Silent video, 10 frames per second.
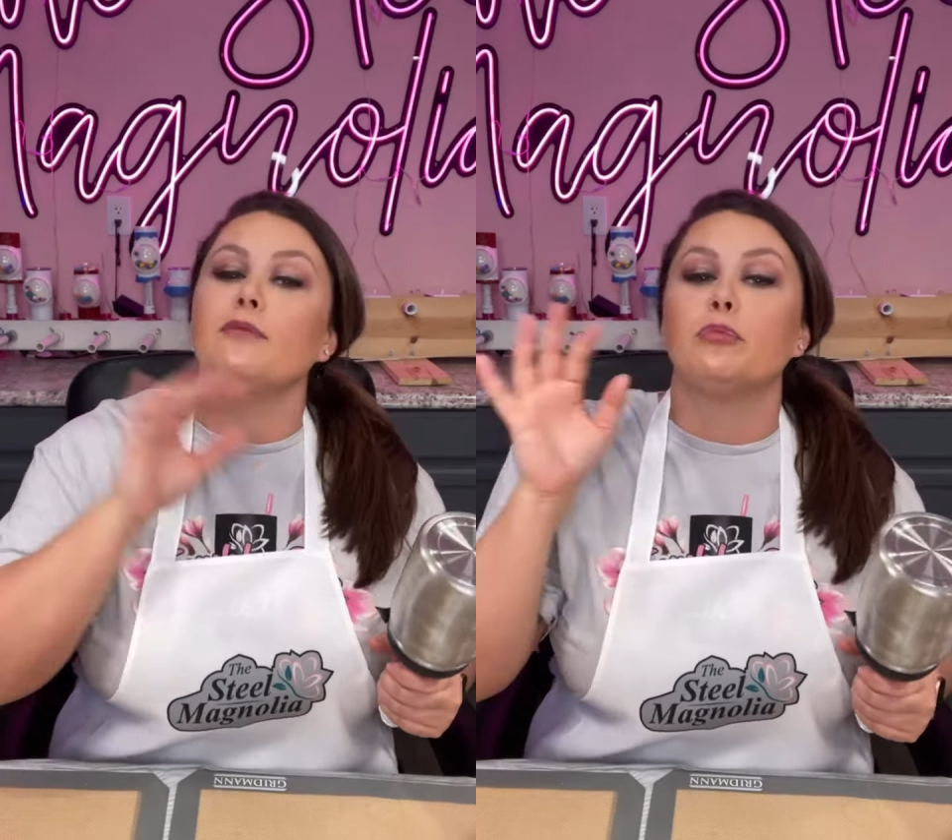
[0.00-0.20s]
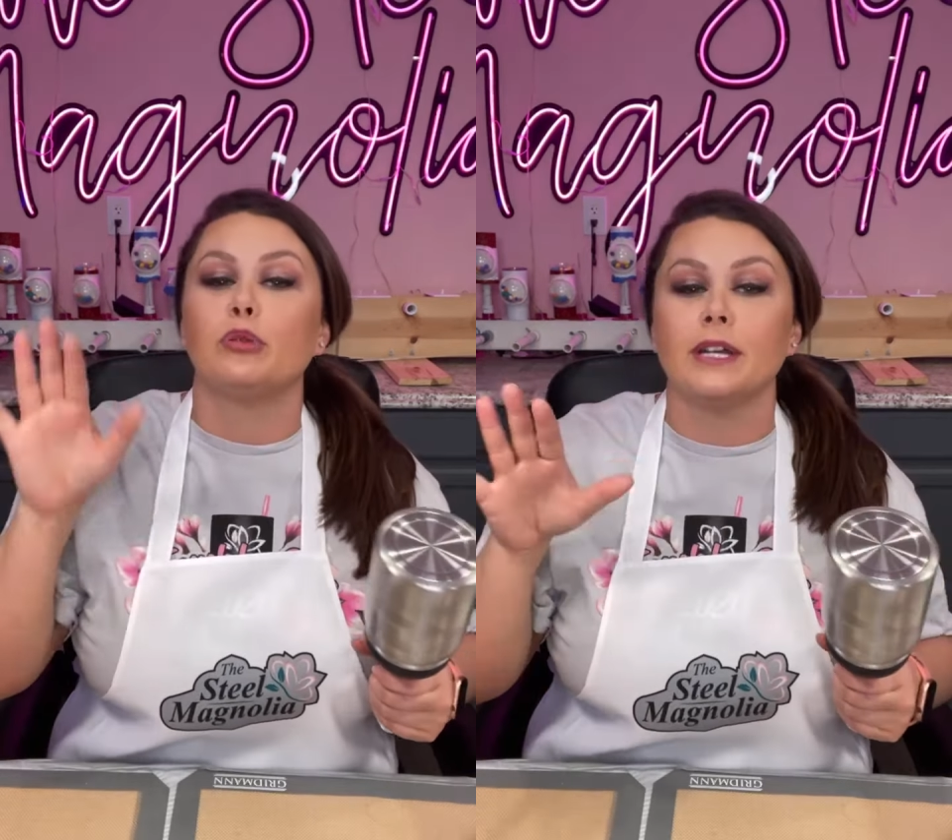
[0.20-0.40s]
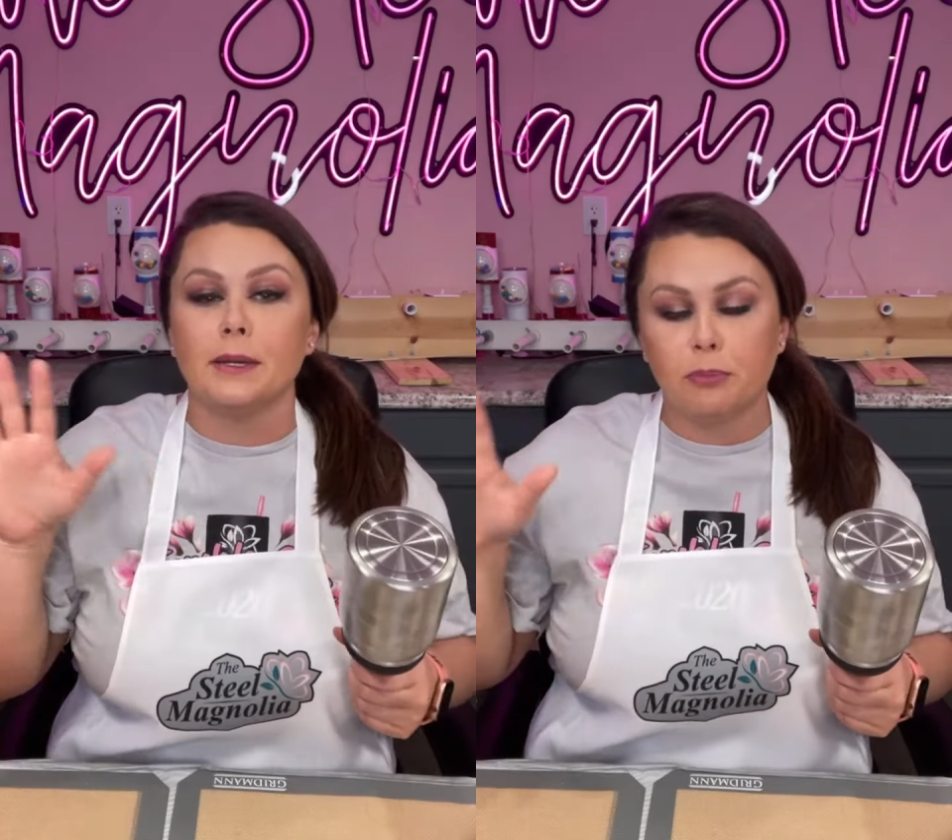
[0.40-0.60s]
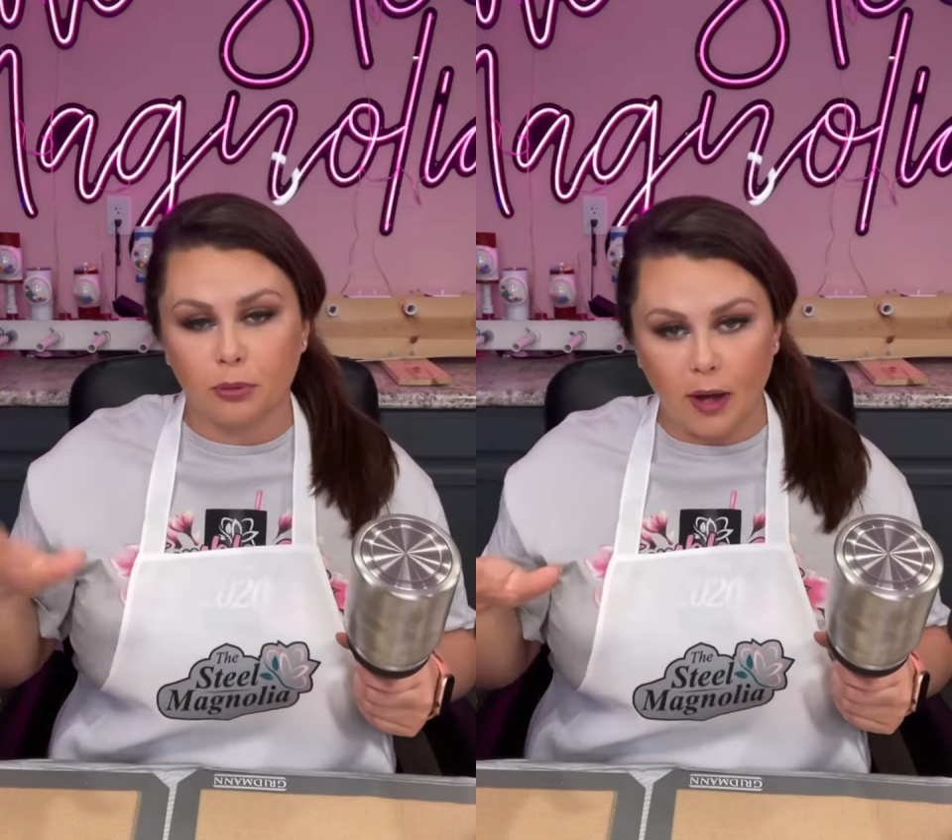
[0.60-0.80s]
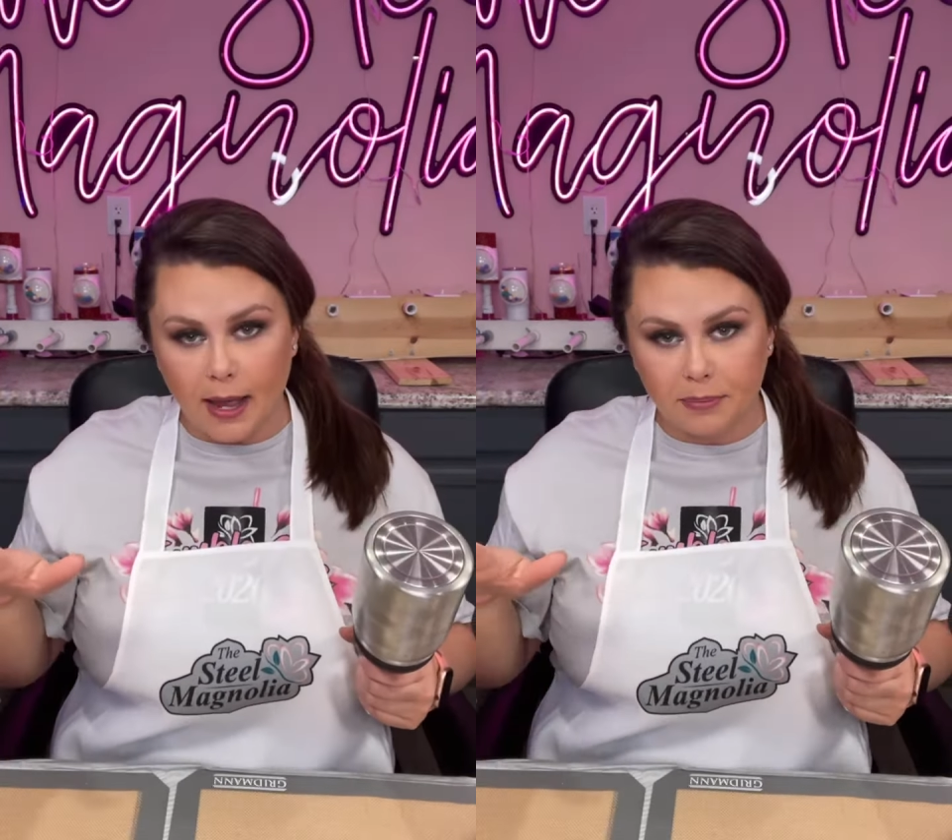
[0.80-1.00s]

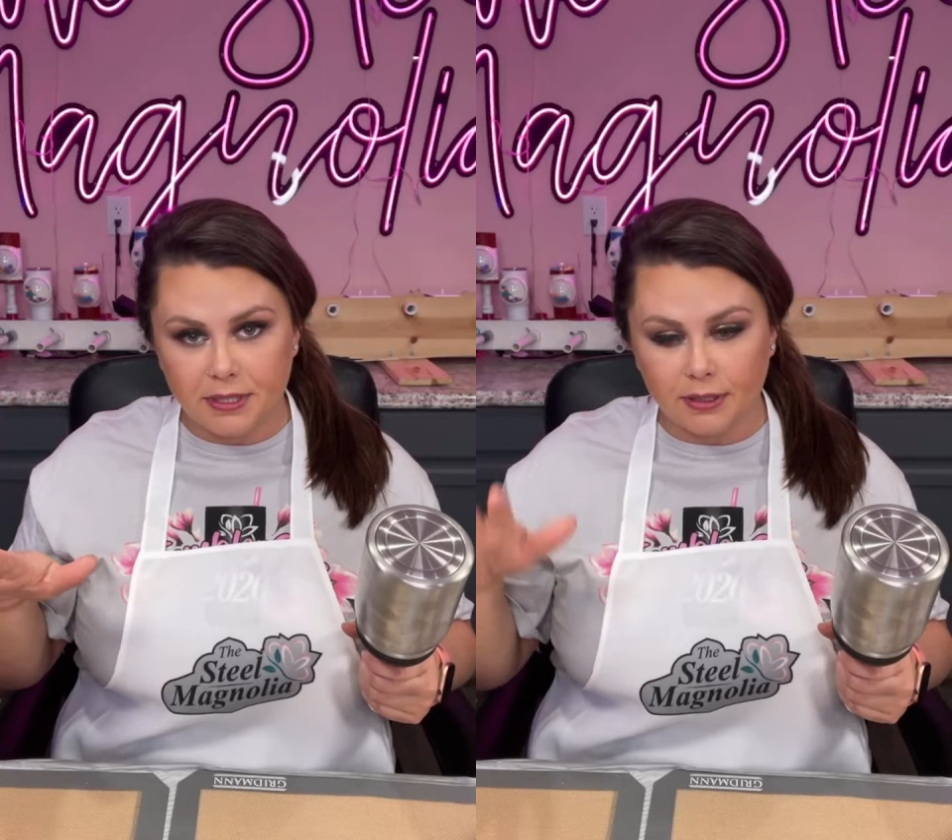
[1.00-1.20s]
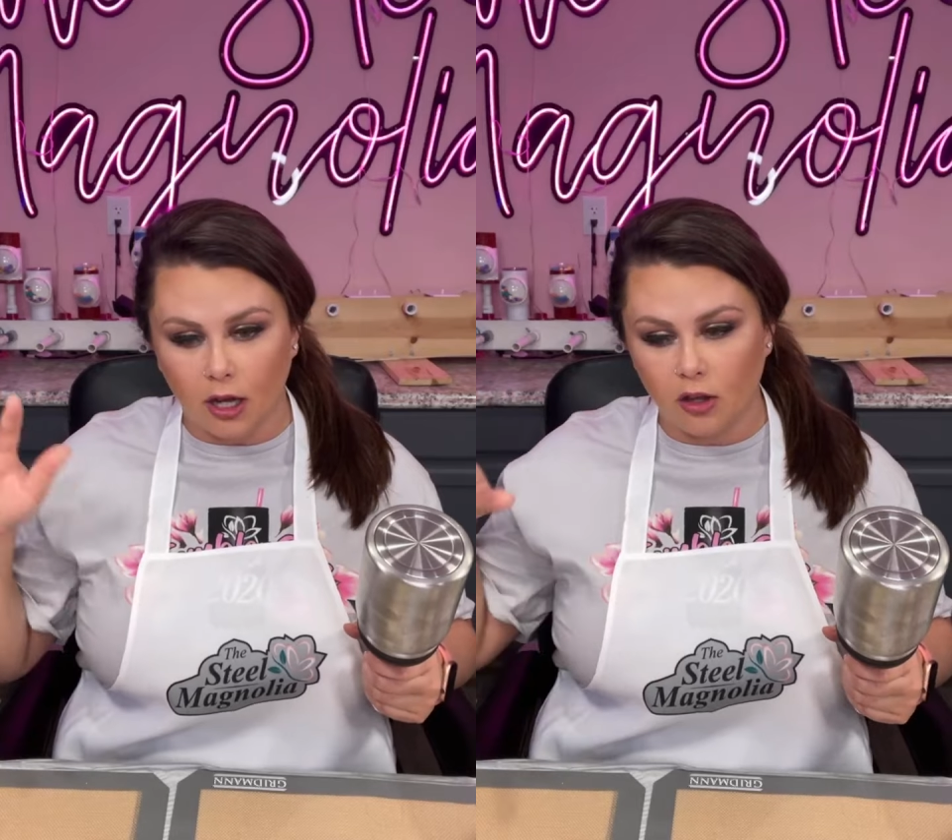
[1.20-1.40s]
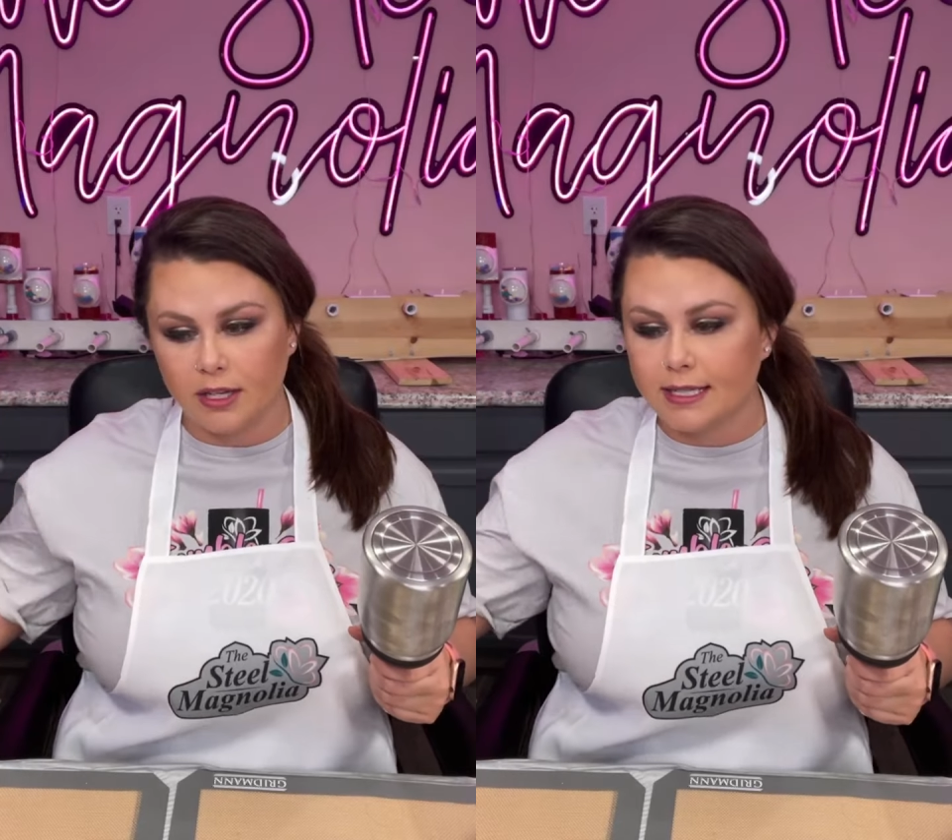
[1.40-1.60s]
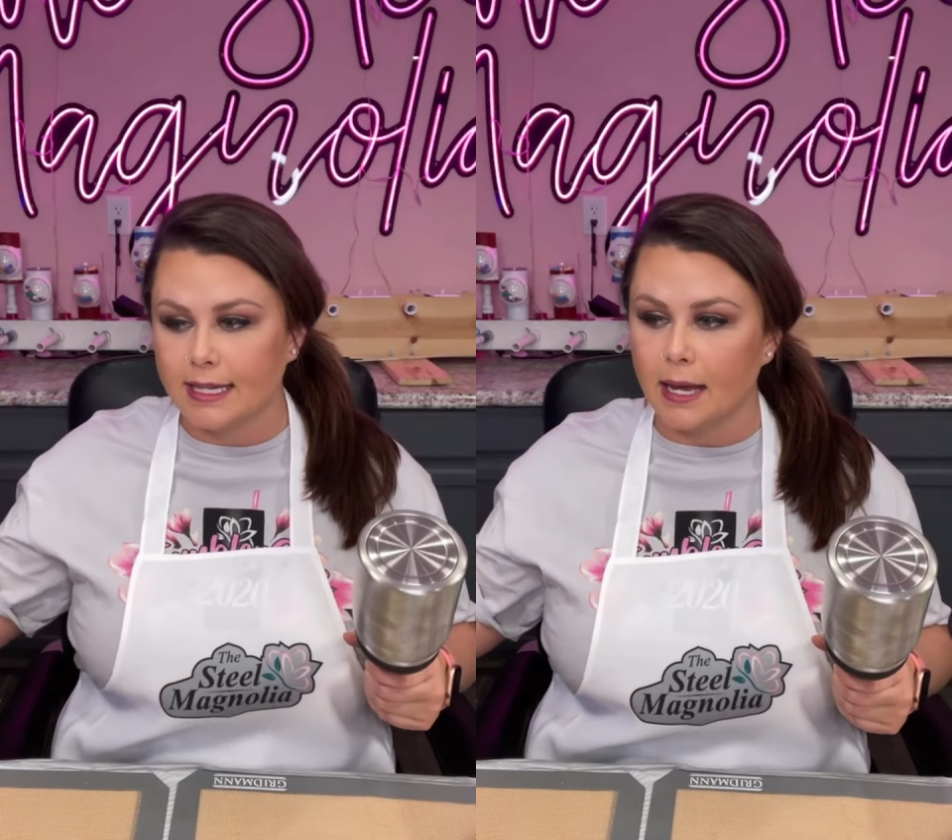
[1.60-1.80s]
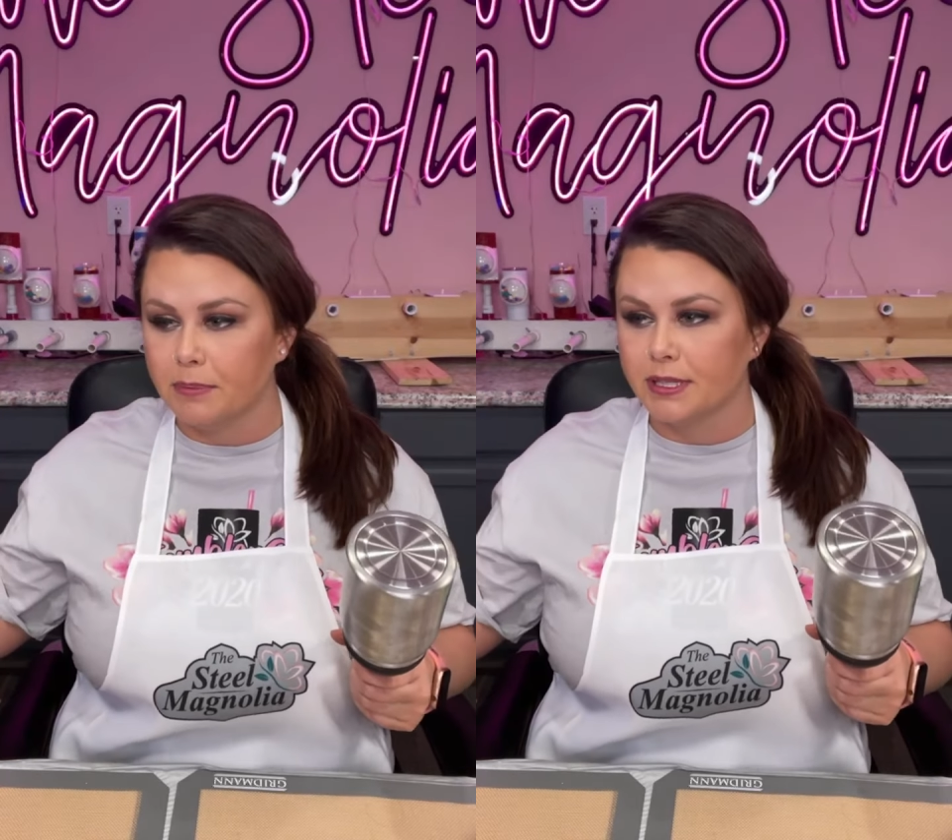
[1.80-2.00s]
pre-prepped all the
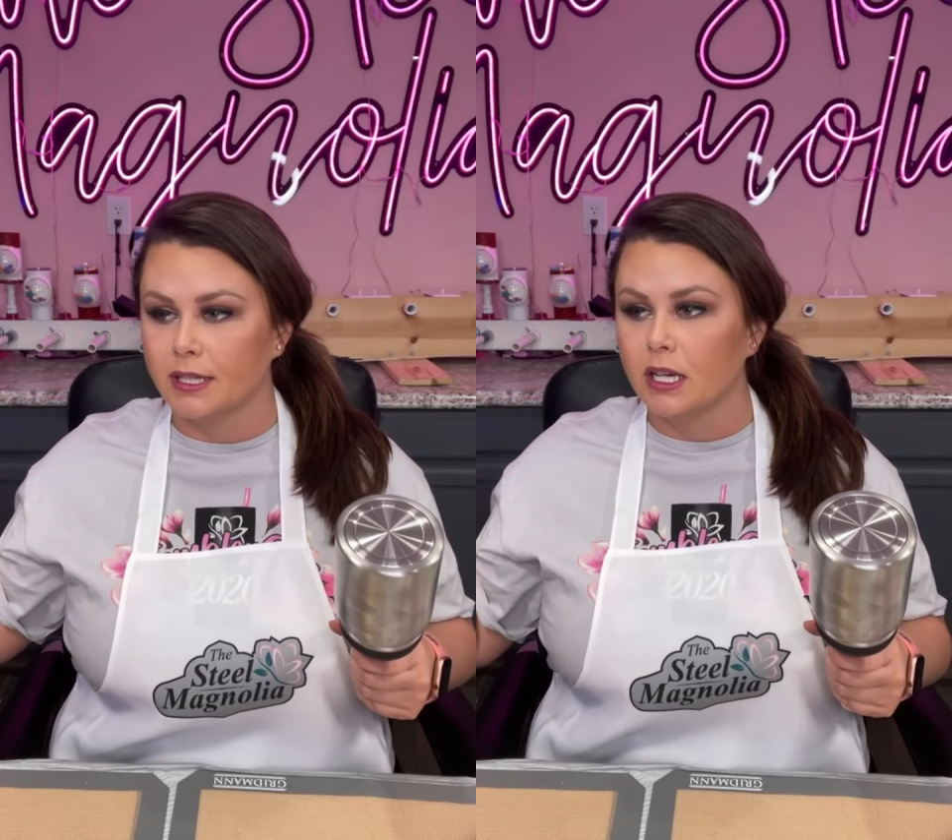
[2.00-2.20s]
steps